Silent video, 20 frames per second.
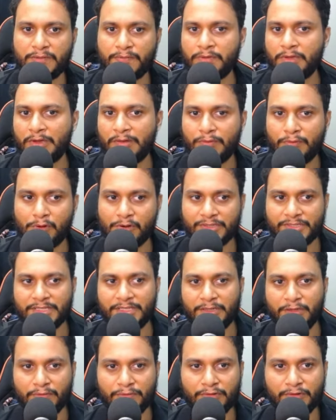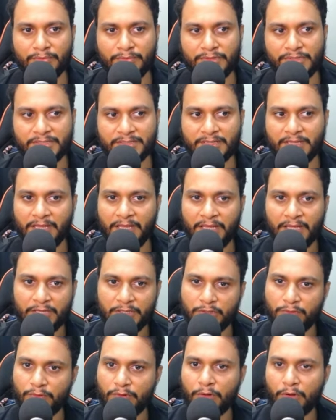If you have odd set of numbers,
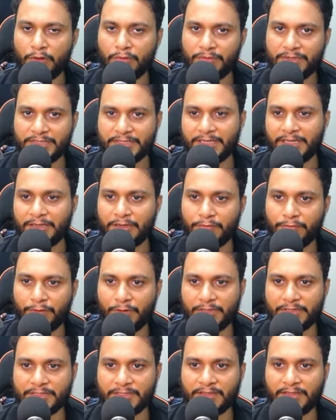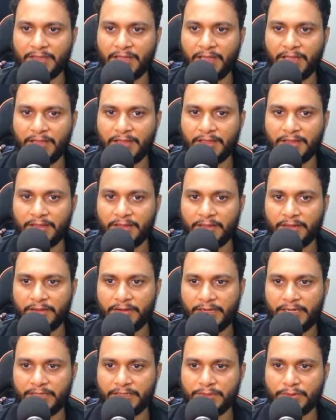you will always get a false,
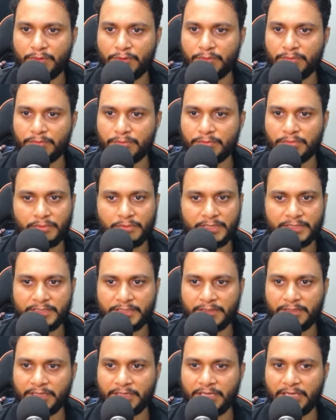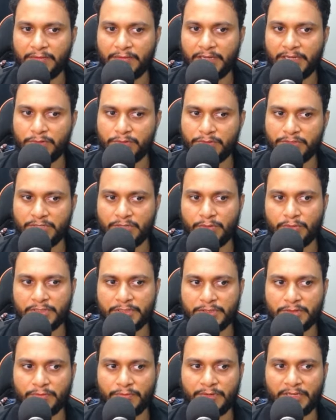right? So let's say the k value is
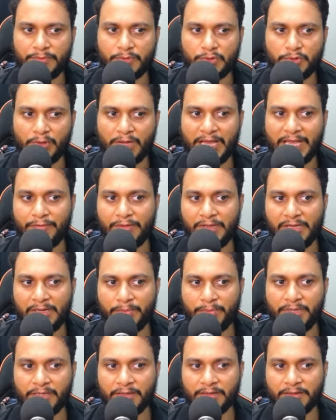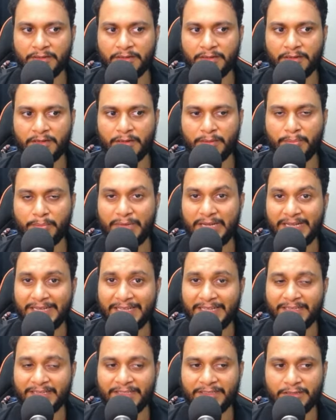equals to 5. So I will be
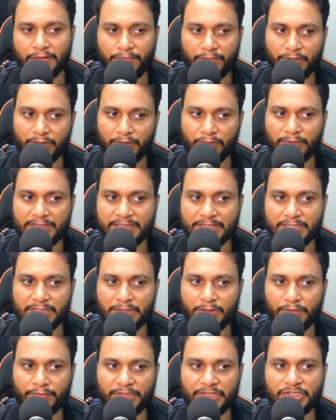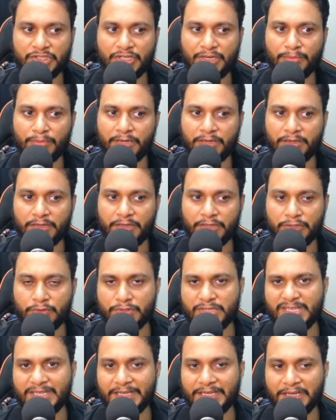maintaining the frequency of each remainder
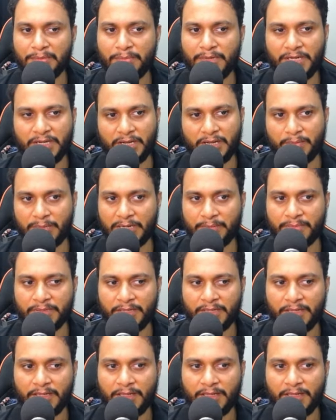using a remainder map.